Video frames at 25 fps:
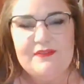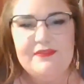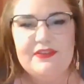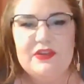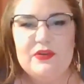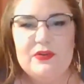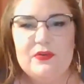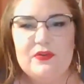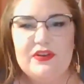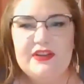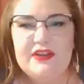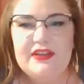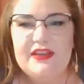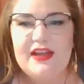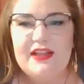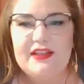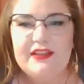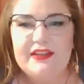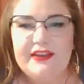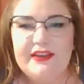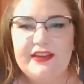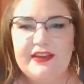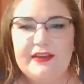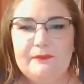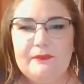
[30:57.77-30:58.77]
you were
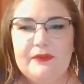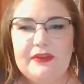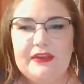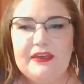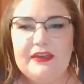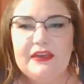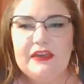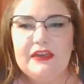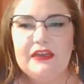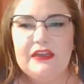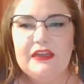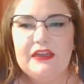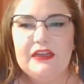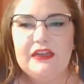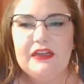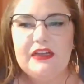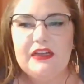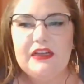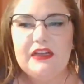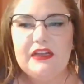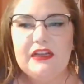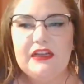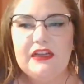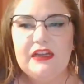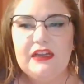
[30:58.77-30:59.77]
yelling at me
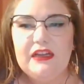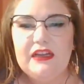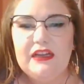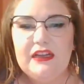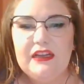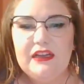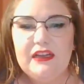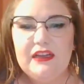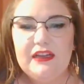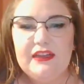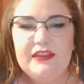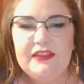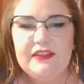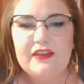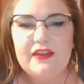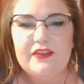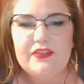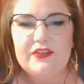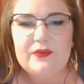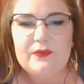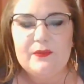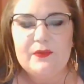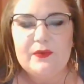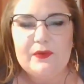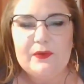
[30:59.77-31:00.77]
in the
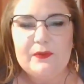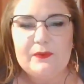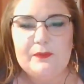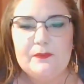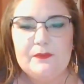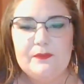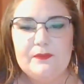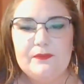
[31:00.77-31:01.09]
other room?